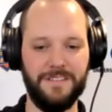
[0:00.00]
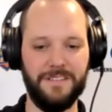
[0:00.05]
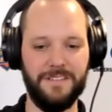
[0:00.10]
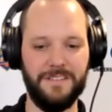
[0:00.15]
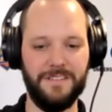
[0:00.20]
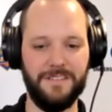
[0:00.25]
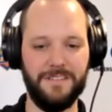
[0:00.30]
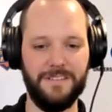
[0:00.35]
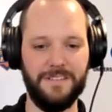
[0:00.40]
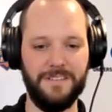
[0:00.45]

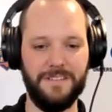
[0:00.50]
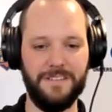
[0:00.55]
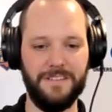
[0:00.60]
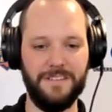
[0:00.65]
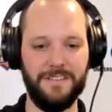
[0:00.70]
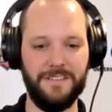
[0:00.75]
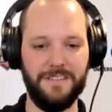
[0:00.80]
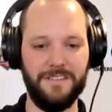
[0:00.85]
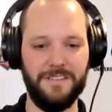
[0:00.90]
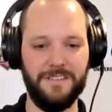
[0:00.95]

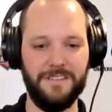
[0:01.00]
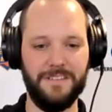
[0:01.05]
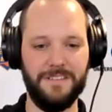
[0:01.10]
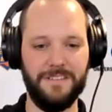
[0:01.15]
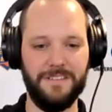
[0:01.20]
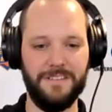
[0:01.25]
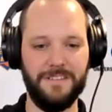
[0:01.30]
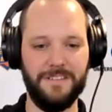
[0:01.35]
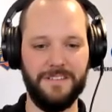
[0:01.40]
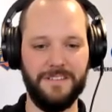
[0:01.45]

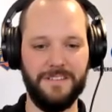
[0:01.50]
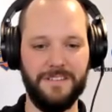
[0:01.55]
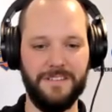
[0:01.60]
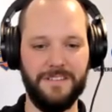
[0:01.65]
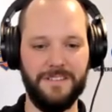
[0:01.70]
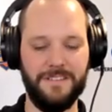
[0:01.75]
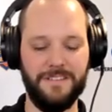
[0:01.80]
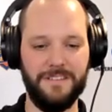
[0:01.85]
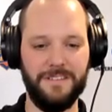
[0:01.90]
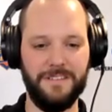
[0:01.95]

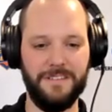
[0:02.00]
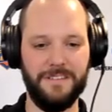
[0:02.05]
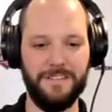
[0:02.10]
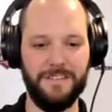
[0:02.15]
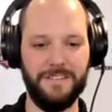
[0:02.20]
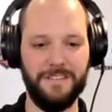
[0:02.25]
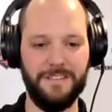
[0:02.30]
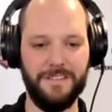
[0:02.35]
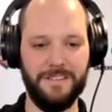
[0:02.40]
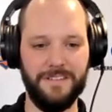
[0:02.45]

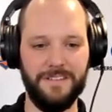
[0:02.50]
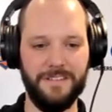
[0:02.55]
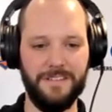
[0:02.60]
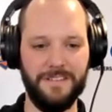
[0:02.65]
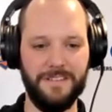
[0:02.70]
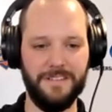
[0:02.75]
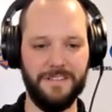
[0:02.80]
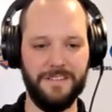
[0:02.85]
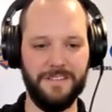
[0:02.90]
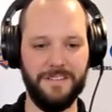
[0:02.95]

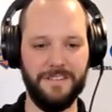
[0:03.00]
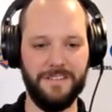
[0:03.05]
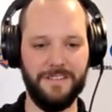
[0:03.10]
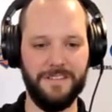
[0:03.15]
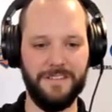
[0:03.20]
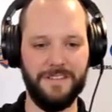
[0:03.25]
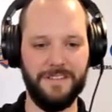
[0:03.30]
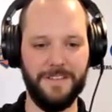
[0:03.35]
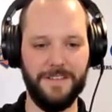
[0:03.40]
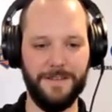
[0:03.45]

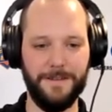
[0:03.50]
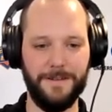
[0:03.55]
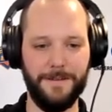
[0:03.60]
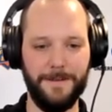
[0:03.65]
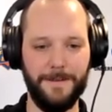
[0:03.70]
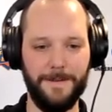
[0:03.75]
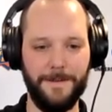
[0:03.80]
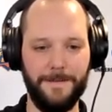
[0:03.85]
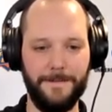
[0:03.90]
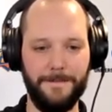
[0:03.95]

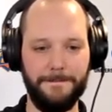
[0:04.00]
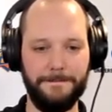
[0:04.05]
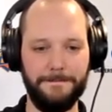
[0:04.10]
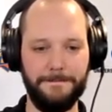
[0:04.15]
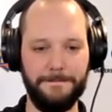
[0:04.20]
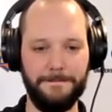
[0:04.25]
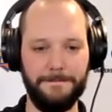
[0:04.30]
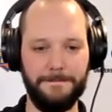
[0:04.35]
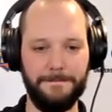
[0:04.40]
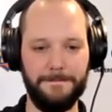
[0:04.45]

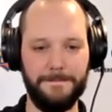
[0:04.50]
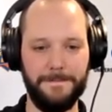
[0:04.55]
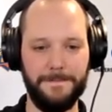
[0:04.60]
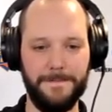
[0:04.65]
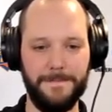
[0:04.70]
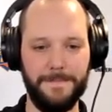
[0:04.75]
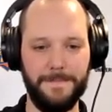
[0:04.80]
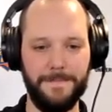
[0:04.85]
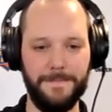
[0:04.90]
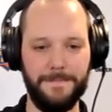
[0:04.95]

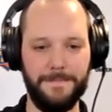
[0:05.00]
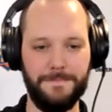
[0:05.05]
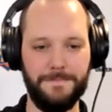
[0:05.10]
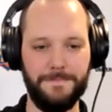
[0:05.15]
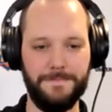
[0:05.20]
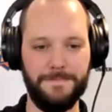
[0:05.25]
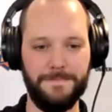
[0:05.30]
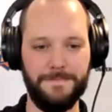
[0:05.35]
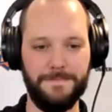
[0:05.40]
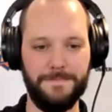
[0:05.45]

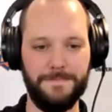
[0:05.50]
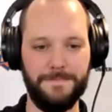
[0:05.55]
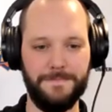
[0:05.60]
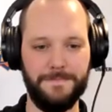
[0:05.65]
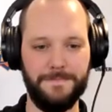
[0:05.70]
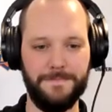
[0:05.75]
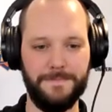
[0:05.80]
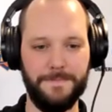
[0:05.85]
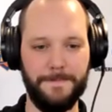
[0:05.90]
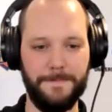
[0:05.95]

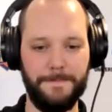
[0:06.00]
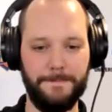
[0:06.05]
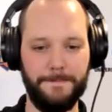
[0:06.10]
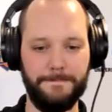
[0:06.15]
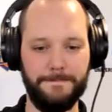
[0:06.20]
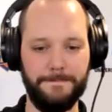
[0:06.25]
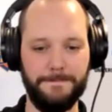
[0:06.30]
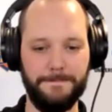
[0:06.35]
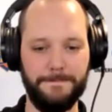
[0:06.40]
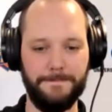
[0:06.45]

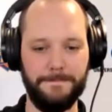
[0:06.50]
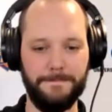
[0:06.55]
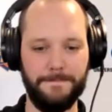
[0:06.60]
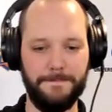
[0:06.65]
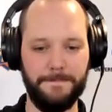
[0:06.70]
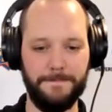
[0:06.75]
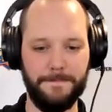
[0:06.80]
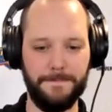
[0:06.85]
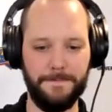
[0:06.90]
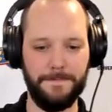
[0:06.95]

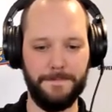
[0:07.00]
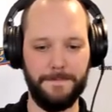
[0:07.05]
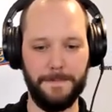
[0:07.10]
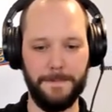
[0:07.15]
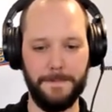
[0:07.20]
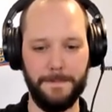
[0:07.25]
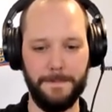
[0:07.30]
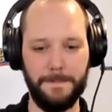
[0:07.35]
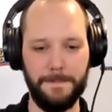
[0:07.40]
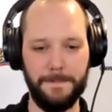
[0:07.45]

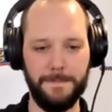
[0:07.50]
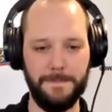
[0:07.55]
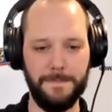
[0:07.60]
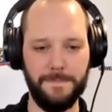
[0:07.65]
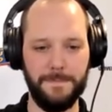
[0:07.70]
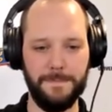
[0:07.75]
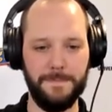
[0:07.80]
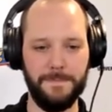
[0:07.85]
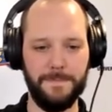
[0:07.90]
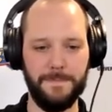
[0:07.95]
(not speaking)